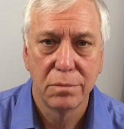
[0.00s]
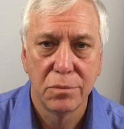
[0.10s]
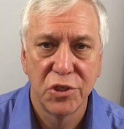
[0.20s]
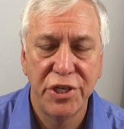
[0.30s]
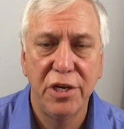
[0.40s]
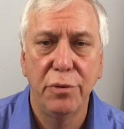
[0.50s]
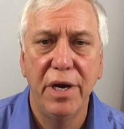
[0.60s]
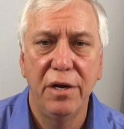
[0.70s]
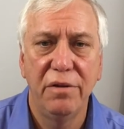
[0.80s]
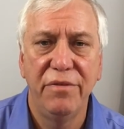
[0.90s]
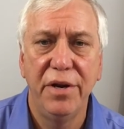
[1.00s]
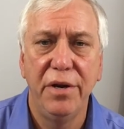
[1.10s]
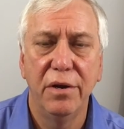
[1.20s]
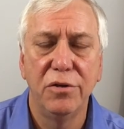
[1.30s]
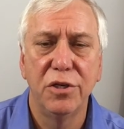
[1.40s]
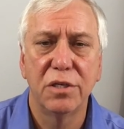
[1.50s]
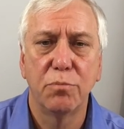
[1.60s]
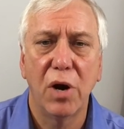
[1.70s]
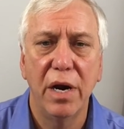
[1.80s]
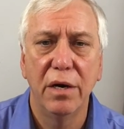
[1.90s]
She created a video just
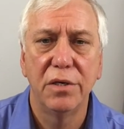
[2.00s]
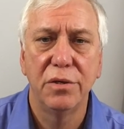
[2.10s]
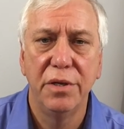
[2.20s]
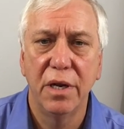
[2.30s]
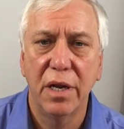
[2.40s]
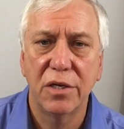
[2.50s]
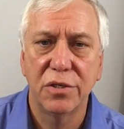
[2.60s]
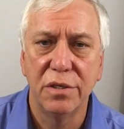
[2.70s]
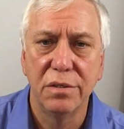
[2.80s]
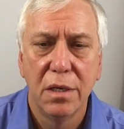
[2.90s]
prior to the election